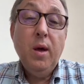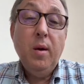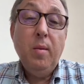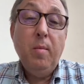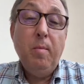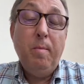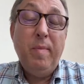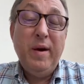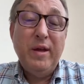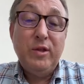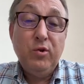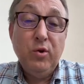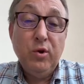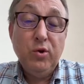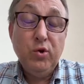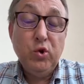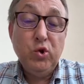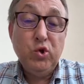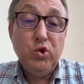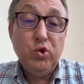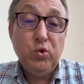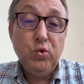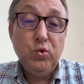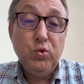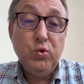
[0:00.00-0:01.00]
better
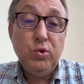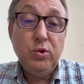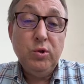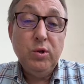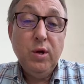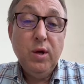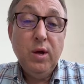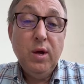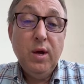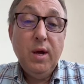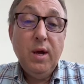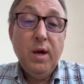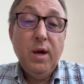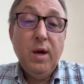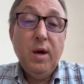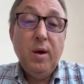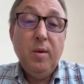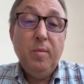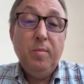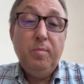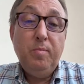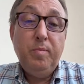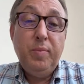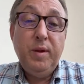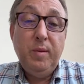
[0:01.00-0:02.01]
understood,
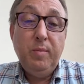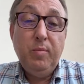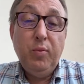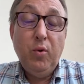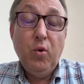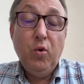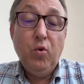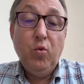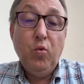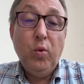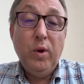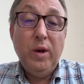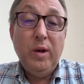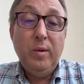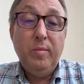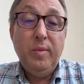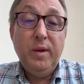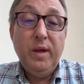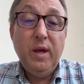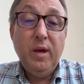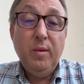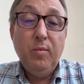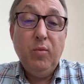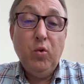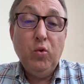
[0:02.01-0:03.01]
people will
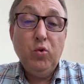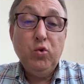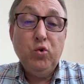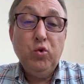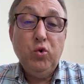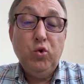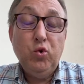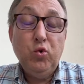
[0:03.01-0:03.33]
be able to